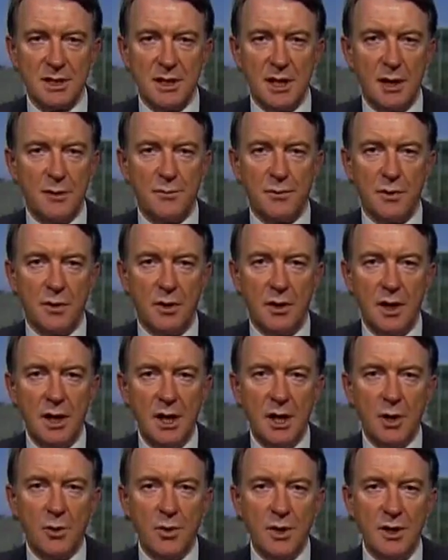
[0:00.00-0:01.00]
And therefore,
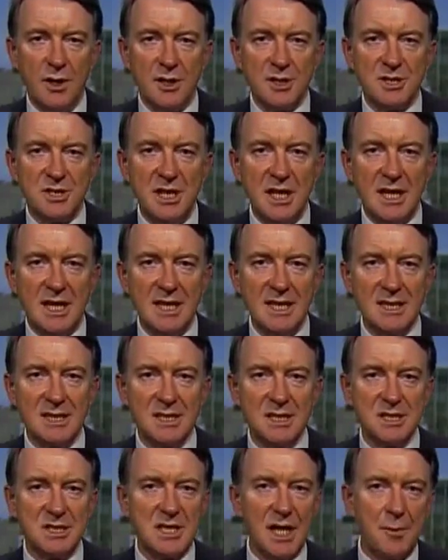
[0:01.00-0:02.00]
we're not seeking
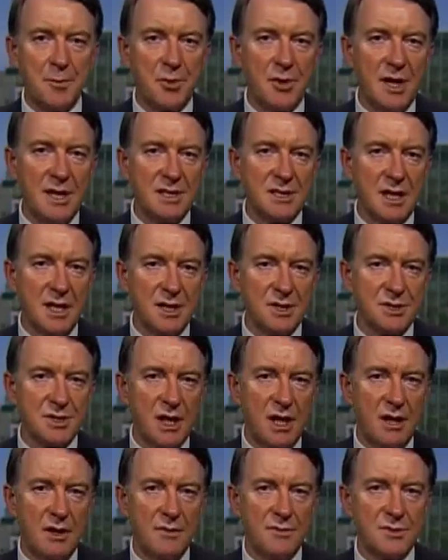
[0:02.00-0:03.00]
to separate
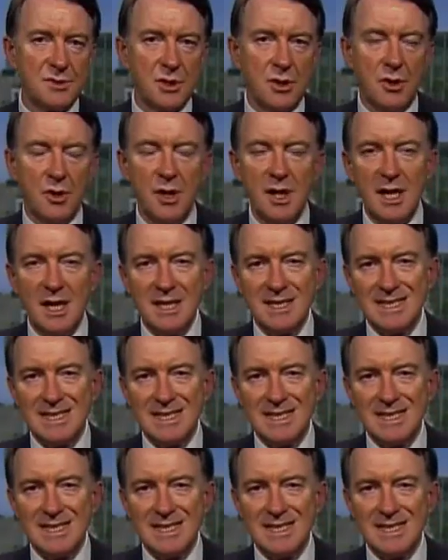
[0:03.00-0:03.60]
ourselves or